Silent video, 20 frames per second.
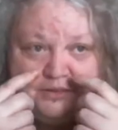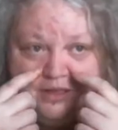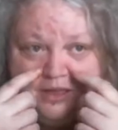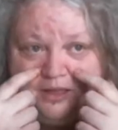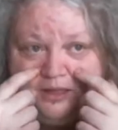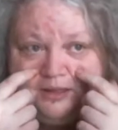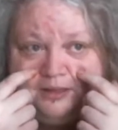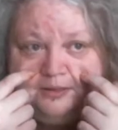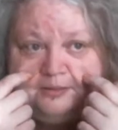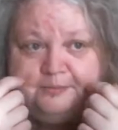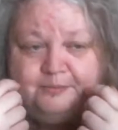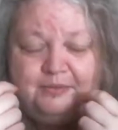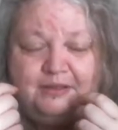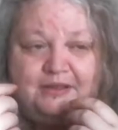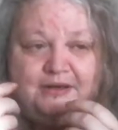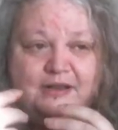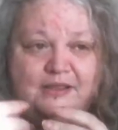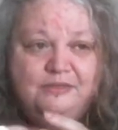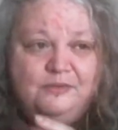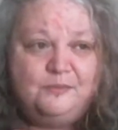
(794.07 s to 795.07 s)

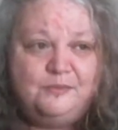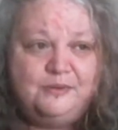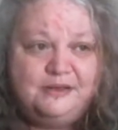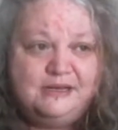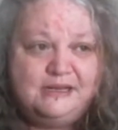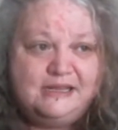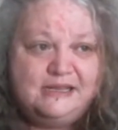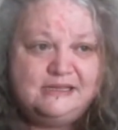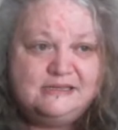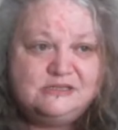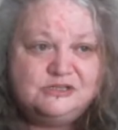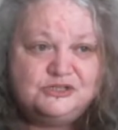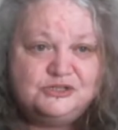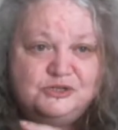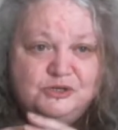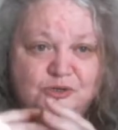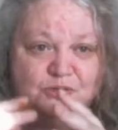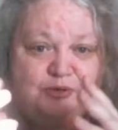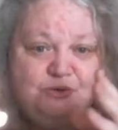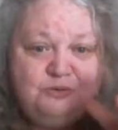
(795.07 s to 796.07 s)
Another one is
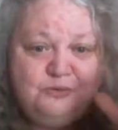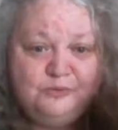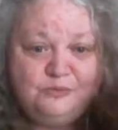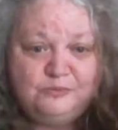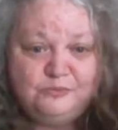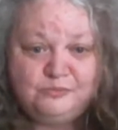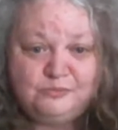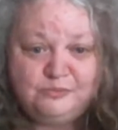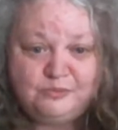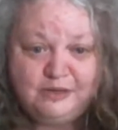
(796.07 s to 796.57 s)
to